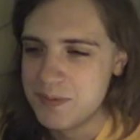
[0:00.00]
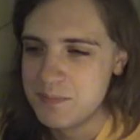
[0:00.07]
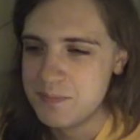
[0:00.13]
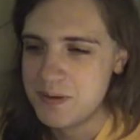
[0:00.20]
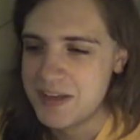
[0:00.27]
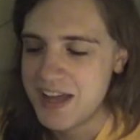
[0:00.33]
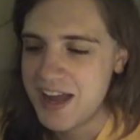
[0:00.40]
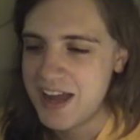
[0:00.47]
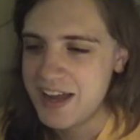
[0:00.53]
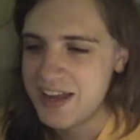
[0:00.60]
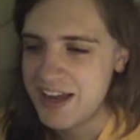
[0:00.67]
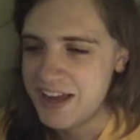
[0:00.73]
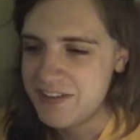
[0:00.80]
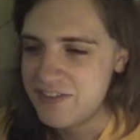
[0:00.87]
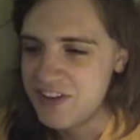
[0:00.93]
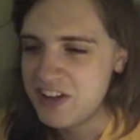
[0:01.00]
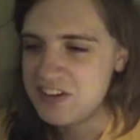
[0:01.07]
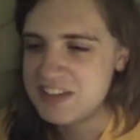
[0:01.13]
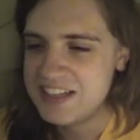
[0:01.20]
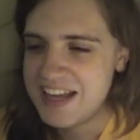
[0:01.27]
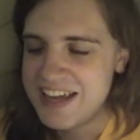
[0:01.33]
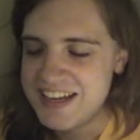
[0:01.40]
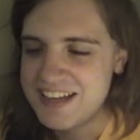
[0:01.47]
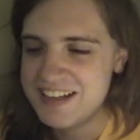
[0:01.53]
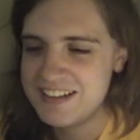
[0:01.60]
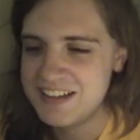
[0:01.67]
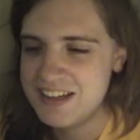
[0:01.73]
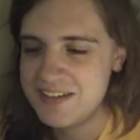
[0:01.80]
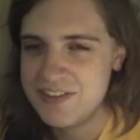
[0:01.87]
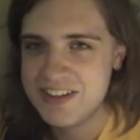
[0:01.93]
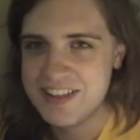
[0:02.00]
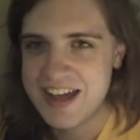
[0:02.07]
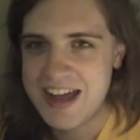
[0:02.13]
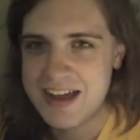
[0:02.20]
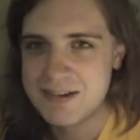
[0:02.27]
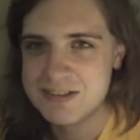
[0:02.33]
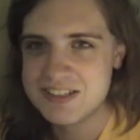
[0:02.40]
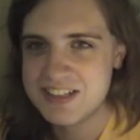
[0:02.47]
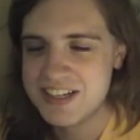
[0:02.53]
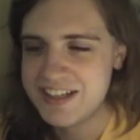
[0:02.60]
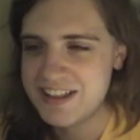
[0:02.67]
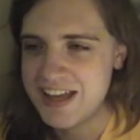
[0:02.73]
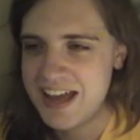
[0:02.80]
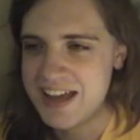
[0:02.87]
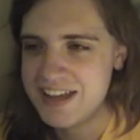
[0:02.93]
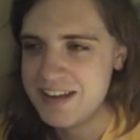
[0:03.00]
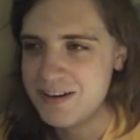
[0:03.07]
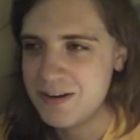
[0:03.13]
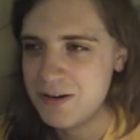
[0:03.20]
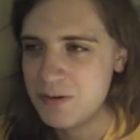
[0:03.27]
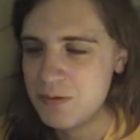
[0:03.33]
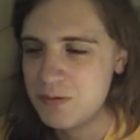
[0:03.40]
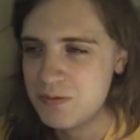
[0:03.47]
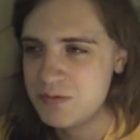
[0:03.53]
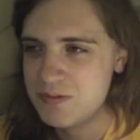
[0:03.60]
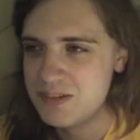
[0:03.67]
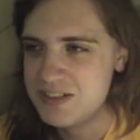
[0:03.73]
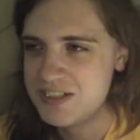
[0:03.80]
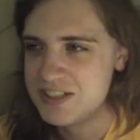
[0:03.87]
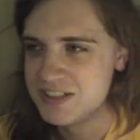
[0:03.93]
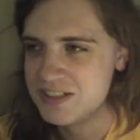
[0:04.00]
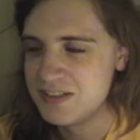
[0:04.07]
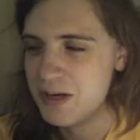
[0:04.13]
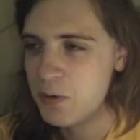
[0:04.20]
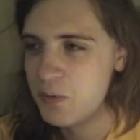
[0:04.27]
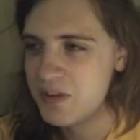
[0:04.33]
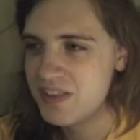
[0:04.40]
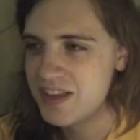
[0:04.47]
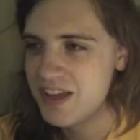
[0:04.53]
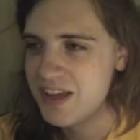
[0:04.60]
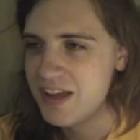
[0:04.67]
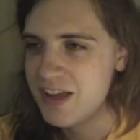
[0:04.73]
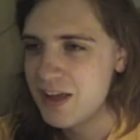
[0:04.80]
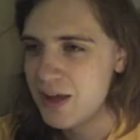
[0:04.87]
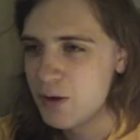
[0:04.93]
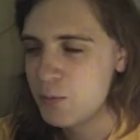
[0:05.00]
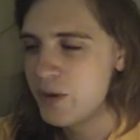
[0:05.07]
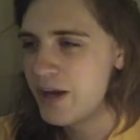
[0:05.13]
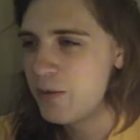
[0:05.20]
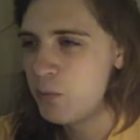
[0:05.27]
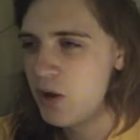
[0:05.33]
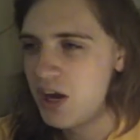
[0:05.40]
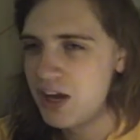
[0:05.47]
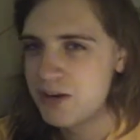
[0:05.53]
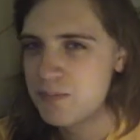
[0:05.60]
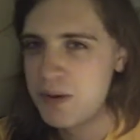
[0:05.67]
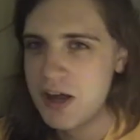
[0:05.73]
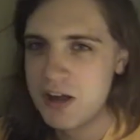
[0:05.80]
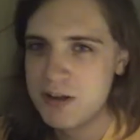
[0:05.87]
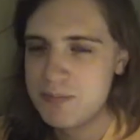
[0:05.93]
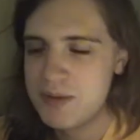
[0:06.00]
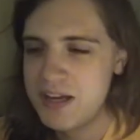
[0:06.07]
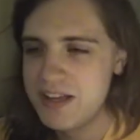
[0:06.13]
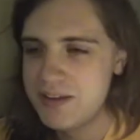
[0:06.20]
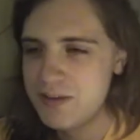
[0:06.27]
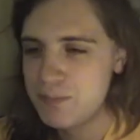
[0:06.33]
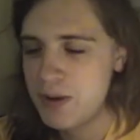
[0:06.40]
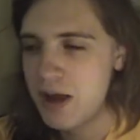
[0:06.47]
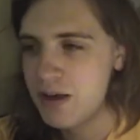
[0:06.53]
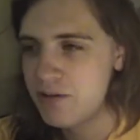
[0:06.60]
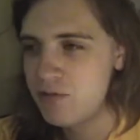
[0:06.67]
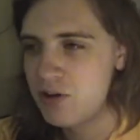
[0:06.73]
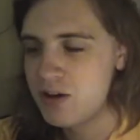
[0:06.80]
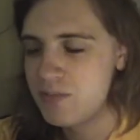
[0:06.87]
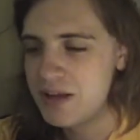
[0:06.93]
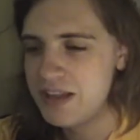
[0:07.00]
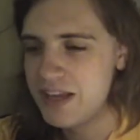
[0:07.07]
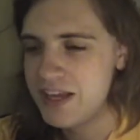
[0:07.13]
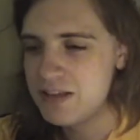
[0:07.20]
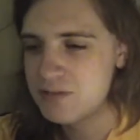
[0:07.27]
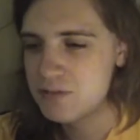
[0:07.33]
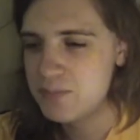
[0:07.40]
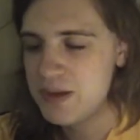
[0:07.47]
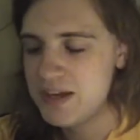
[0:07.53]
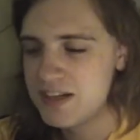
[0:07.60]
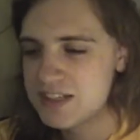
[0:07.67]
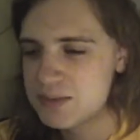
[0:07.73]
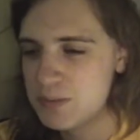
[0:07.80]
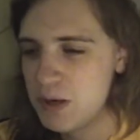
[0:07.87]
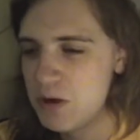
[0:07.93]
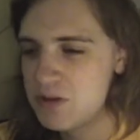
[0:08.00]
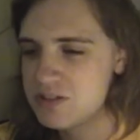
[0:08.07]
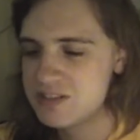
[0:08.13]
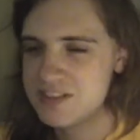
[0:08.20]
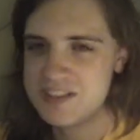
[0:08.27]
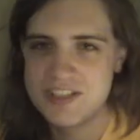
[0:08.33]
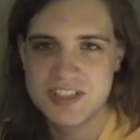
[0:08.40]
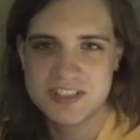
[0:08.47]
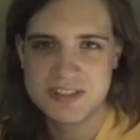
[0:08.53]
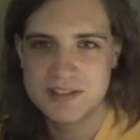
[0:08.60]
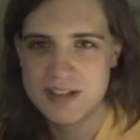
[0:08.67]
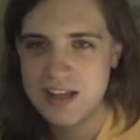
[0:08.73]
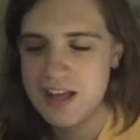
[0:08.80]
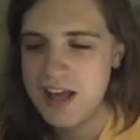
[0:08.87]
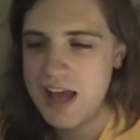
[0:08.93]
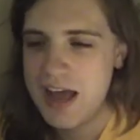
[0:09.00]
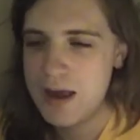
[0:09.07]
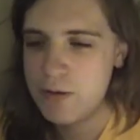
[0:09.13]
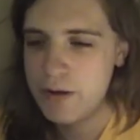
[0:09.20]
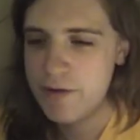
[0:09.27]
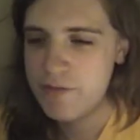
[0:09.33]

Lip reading: But yeah, I felt naked leaving the house like that, you know, just knowing that when I walked, part of one of my legs was being exposed, and just how I